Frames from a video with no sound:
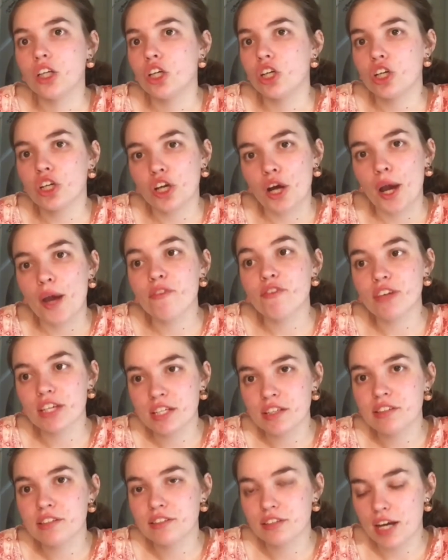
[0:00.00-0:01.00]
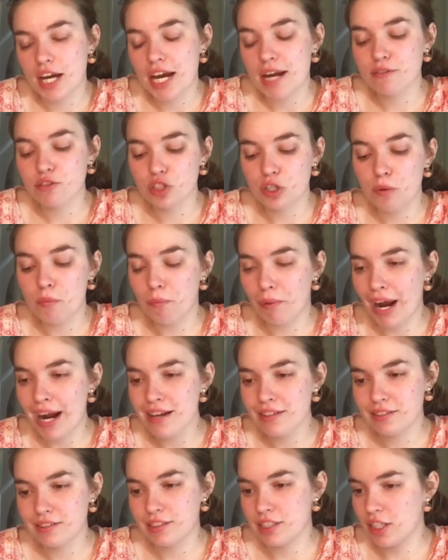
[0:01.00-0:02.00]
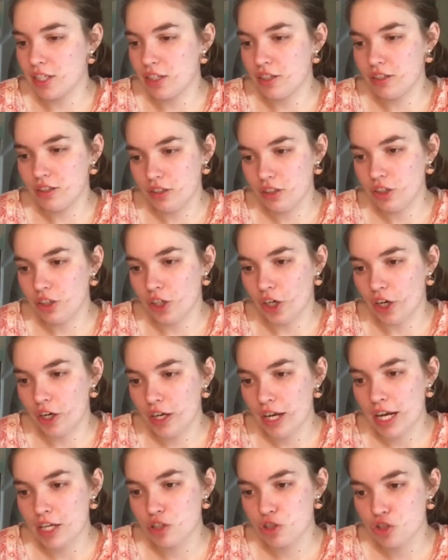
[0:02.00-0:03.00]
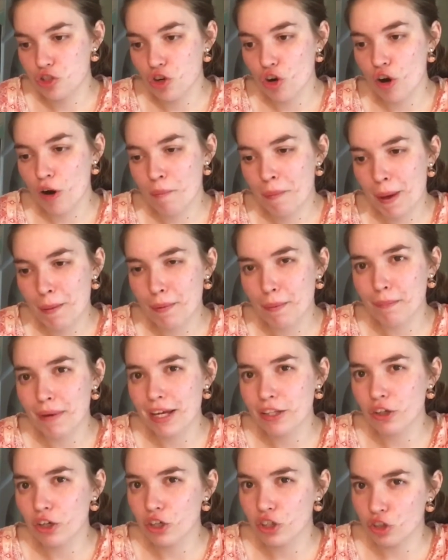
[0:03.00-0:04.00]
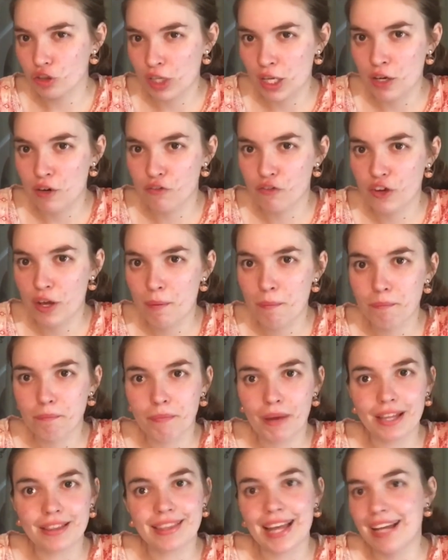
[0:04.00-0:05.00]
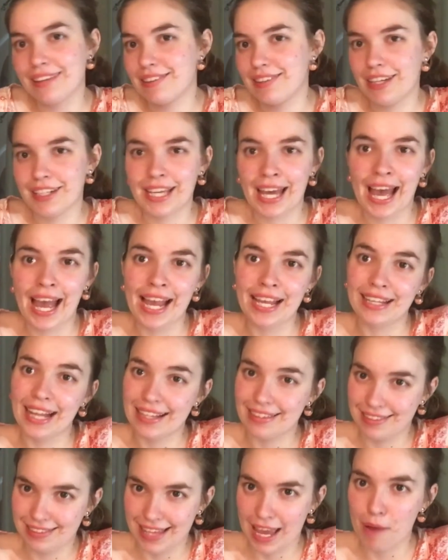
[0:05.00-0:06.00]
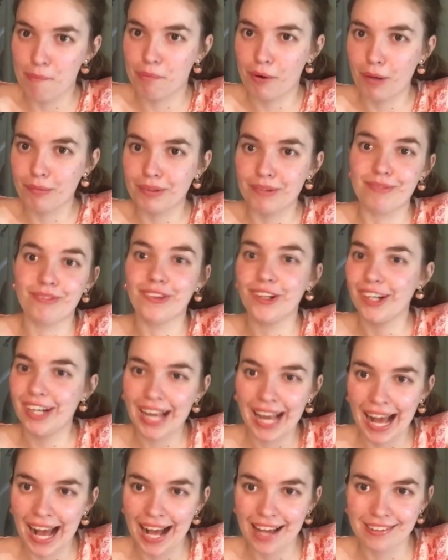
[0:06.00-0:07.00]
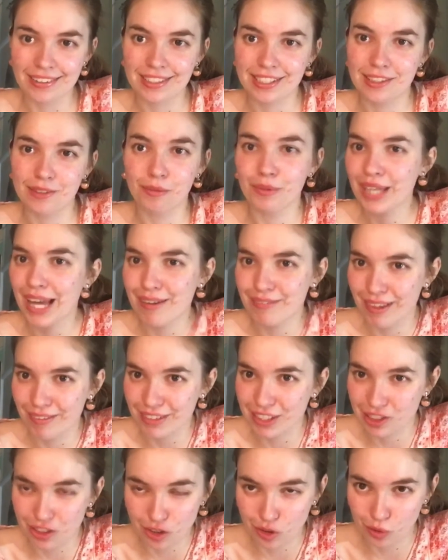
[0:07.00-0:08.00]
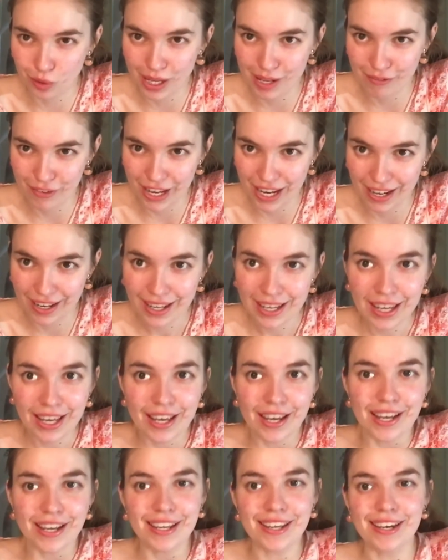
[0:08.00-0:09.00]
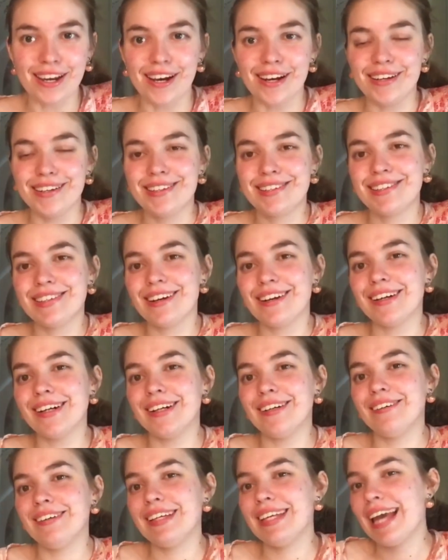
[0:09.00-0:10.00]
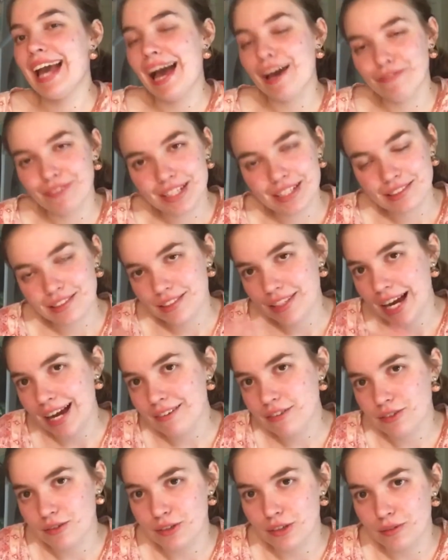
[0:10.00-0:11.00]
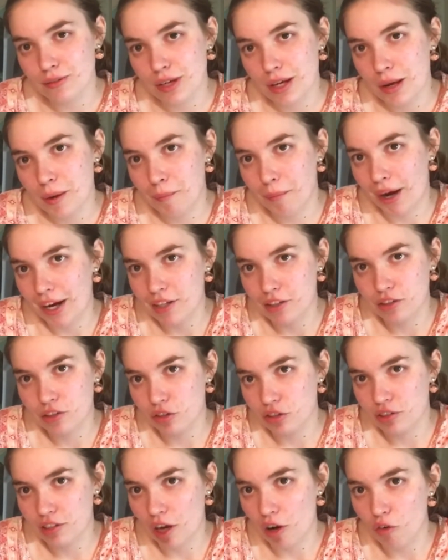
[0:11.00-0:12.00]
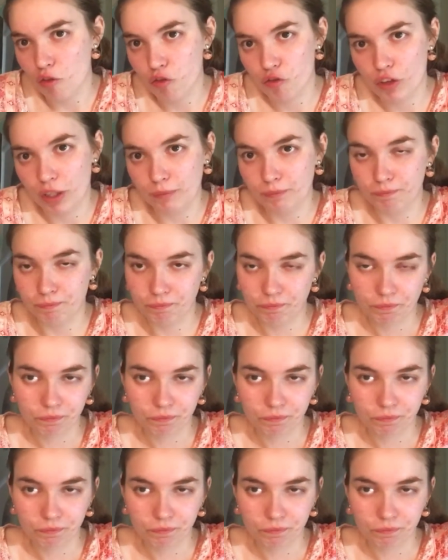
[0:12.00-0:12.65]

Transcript: I think it's time to embrace it, and sure, people might not agree with it, but that's okay. That's their problem, not ours, because we have nothing to do with it, So, yeah, I think it's time to embrace yourself and